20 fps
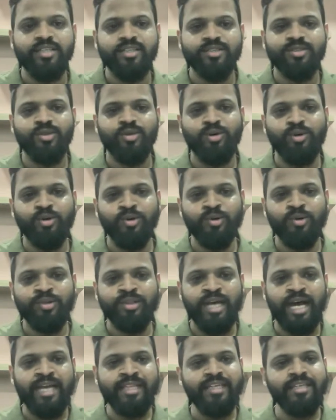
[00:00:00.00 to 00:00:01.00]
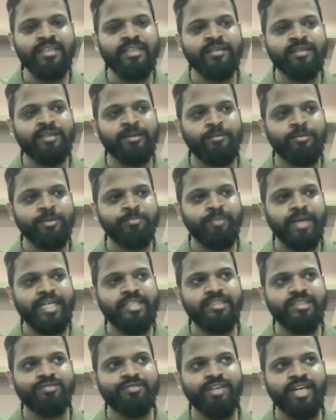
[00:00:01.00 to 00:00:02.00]
So I think the
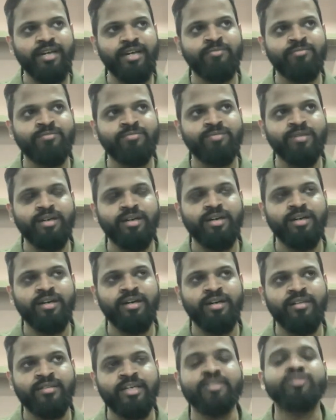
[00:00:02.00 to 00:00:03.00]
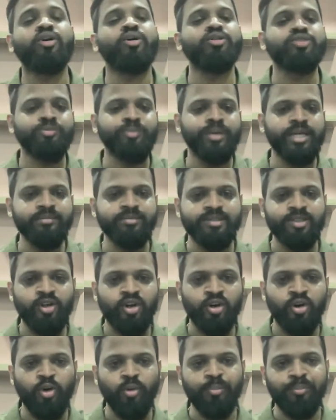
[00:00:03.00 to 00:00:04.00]
pages where that also becomes
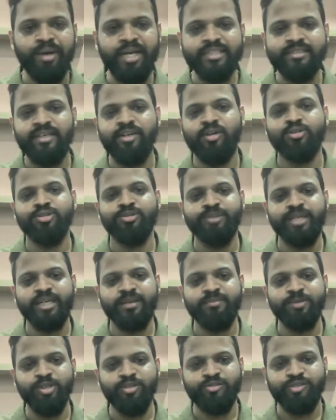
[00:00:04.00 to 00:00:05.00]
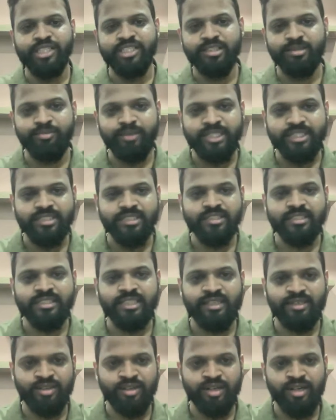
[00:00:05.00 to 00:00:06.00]
your home page, that also becomes your feature pages,
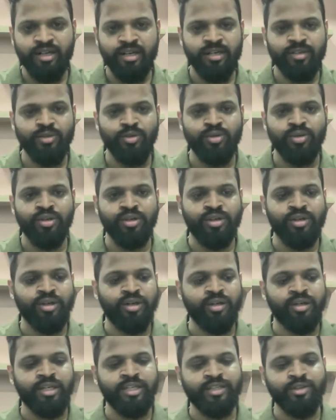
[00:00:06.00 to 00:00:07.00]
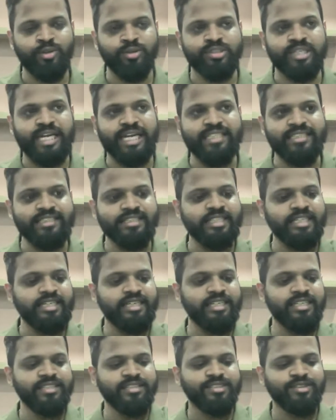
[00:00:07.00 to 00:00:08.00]
and in those lines.
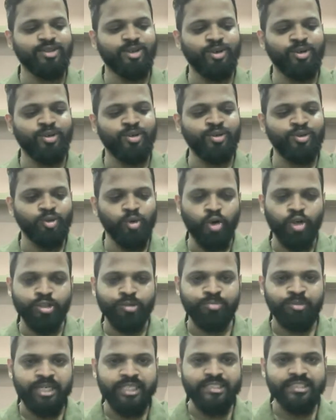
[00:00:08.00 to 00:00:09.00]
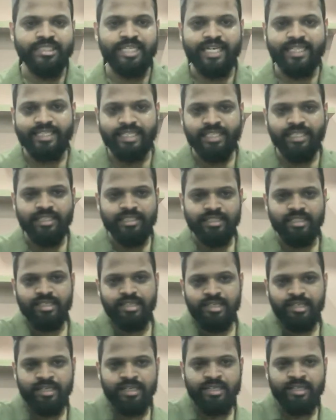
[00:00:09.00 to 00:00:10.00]
So those pages, I
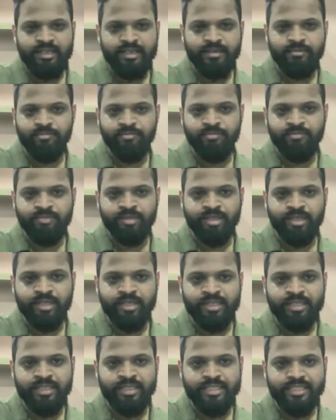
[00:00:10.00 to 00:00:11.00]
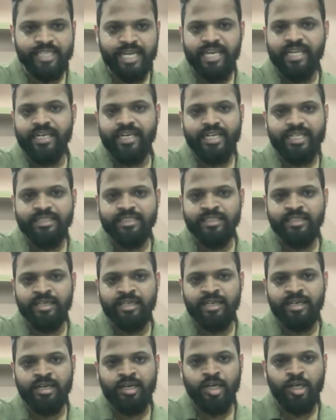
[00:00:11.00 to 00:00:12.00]
think the designer can